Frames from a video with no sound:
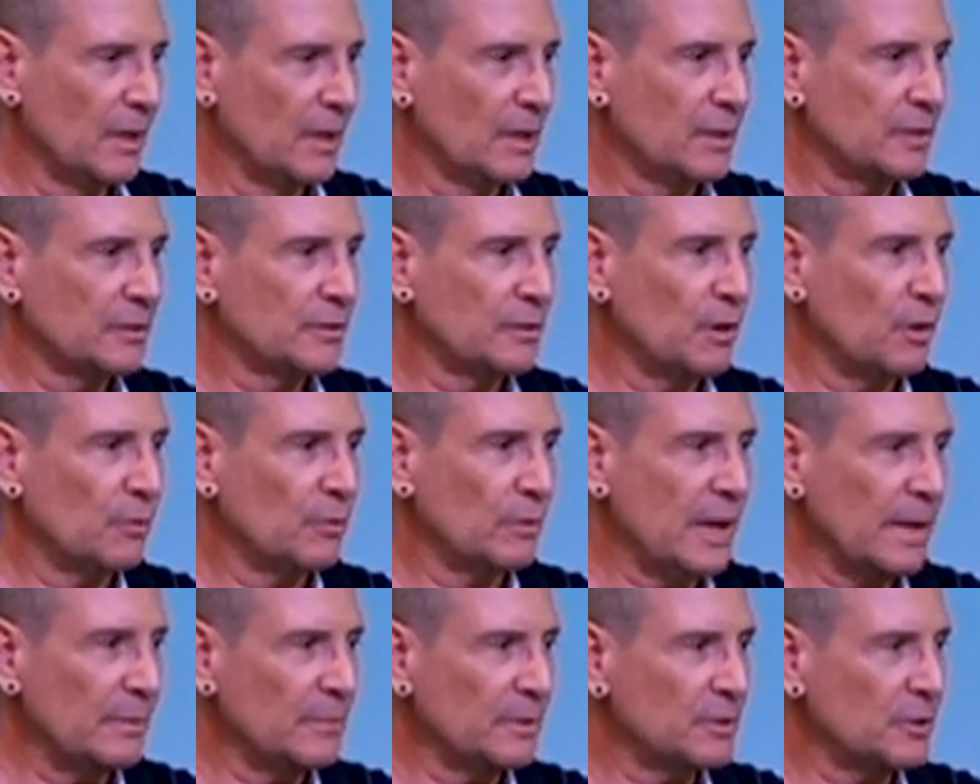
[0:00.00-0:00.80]
So
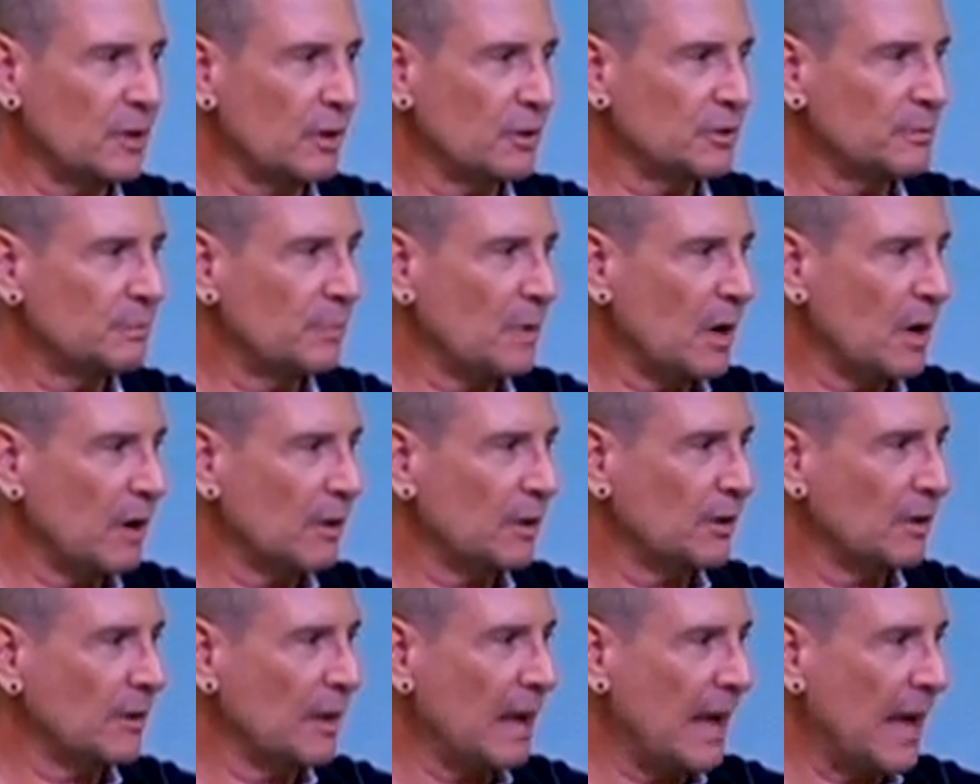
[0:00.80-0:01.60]
Raymond Charles
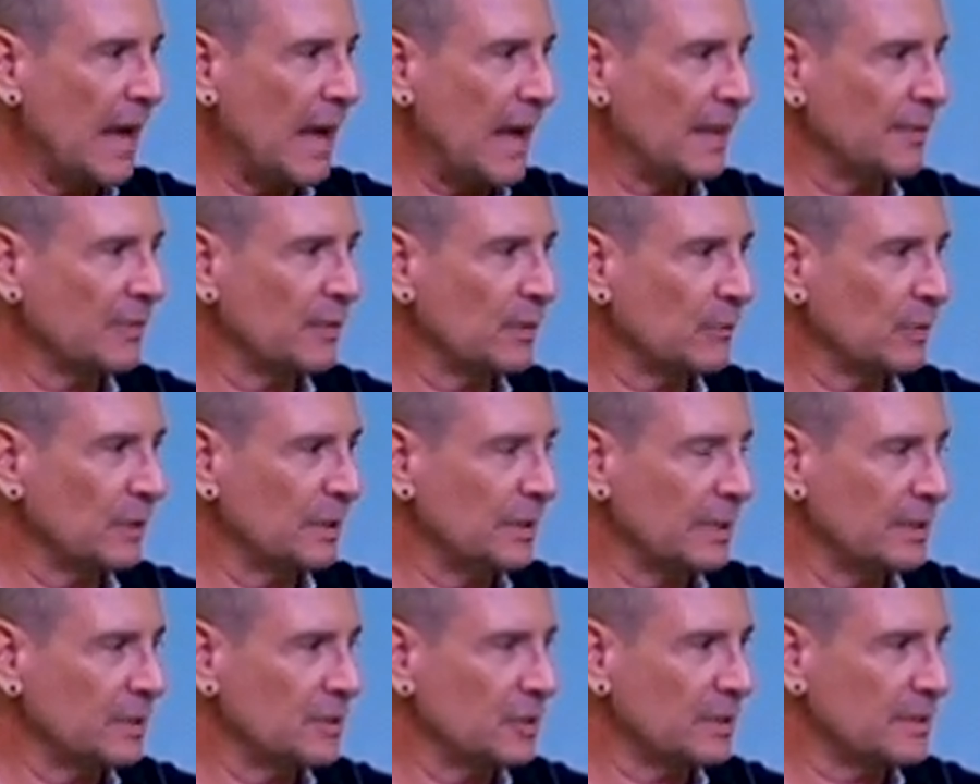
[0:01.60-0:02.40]
Barker had the
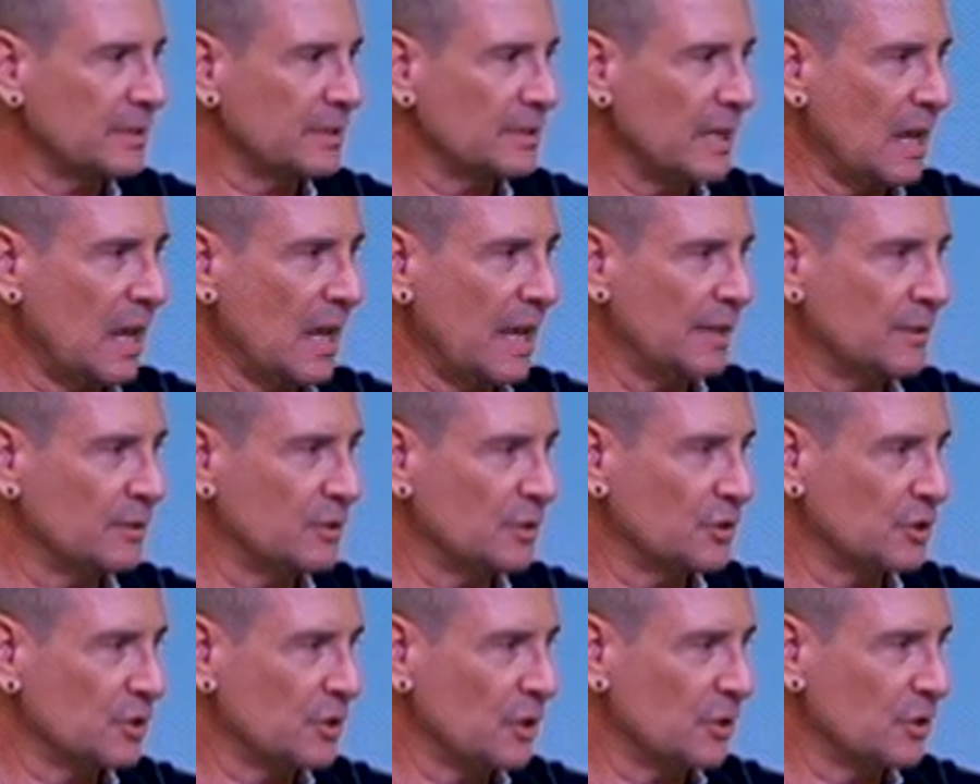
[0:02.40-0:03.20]
religious science
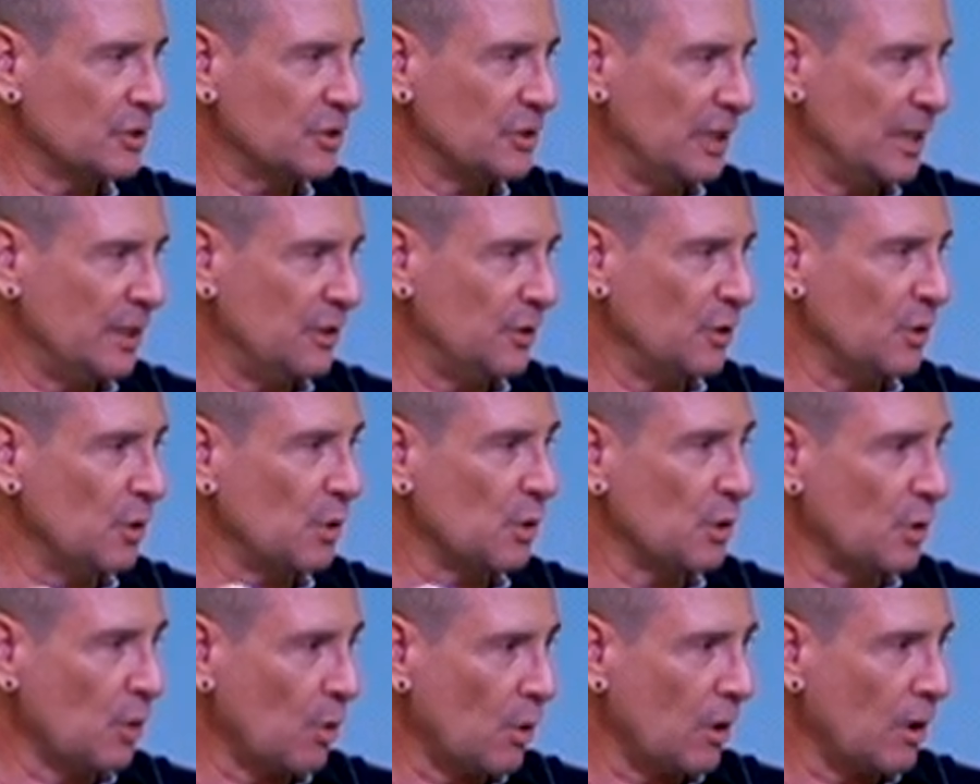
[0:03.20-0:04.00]
church in New
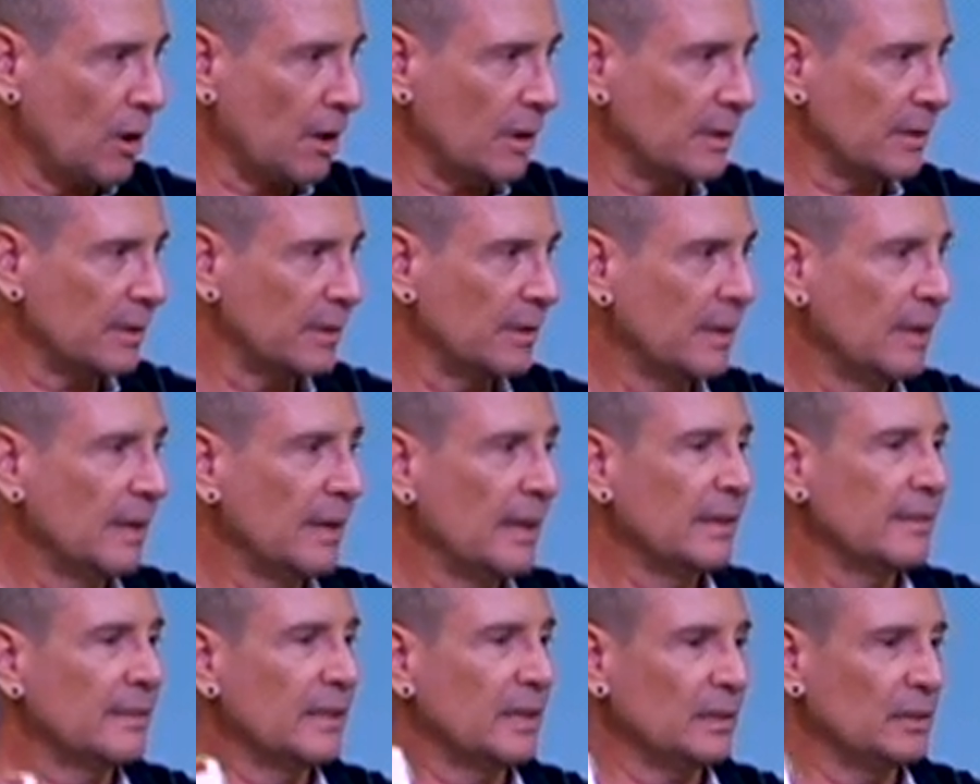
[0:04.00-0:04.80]
York
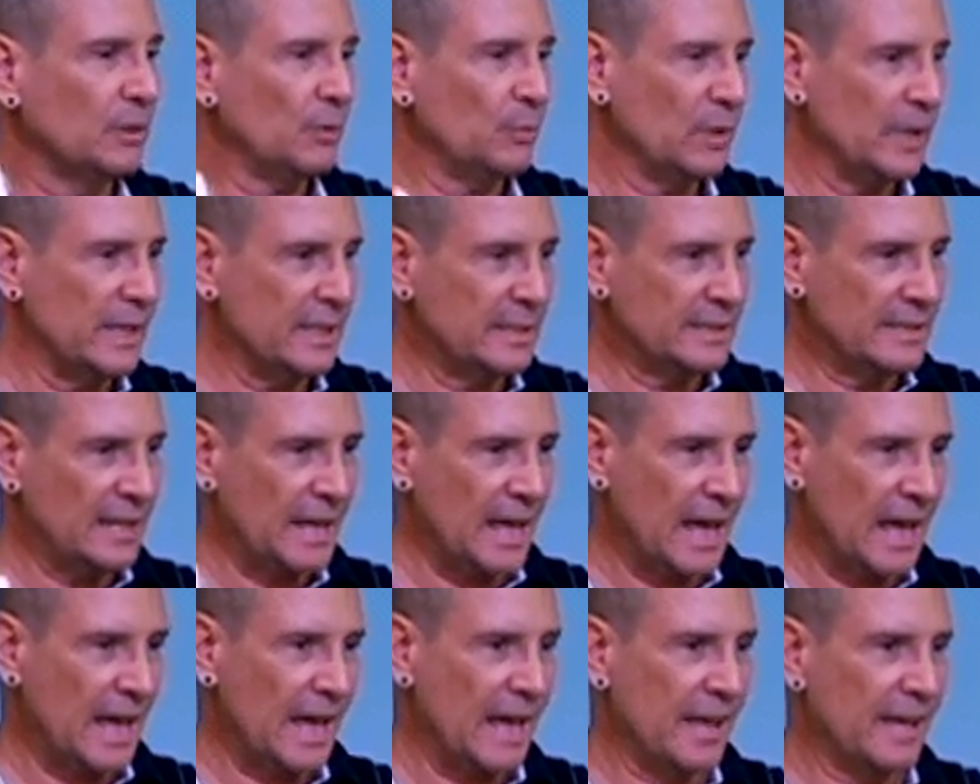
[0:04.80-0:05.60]
that Louise
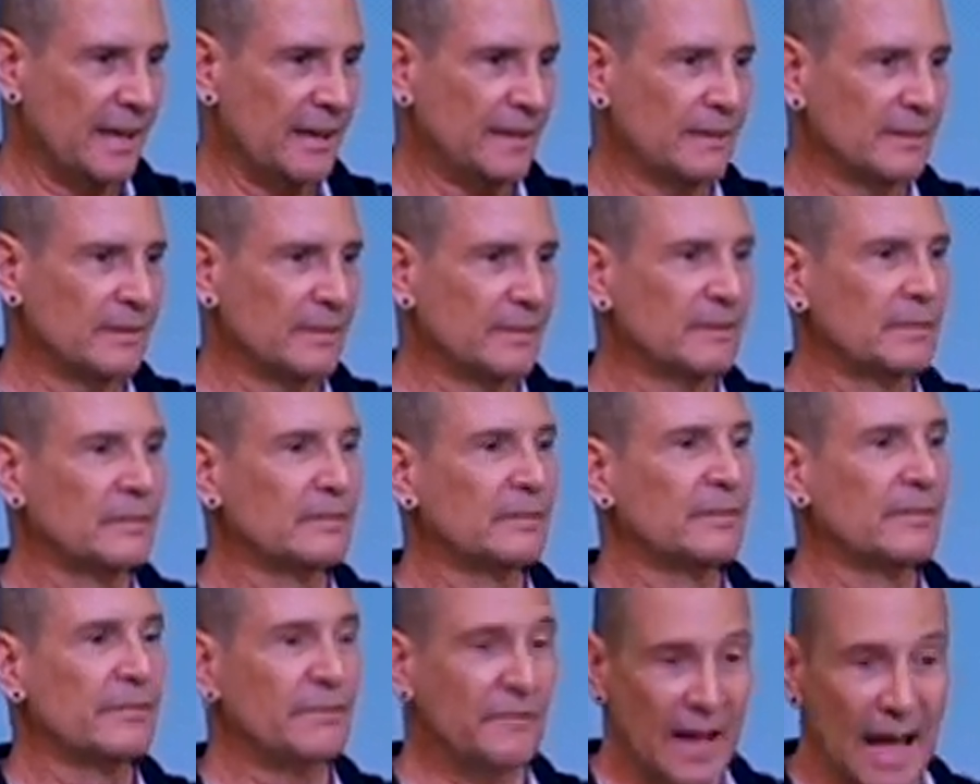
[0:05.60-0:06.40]
Hay
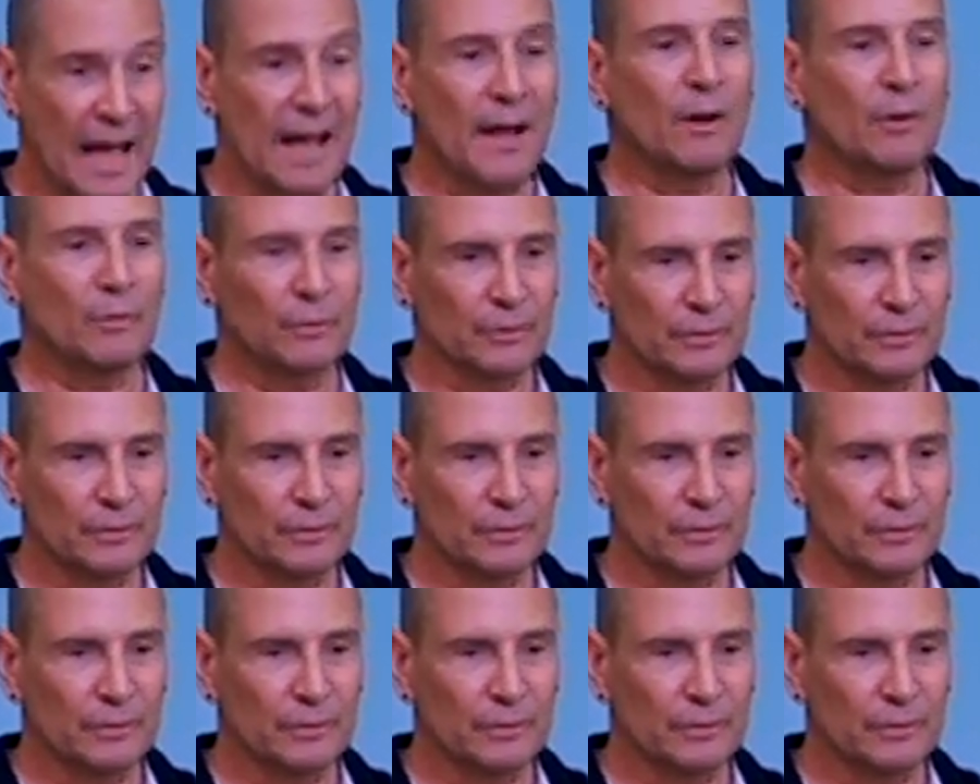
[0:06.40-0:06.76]
found.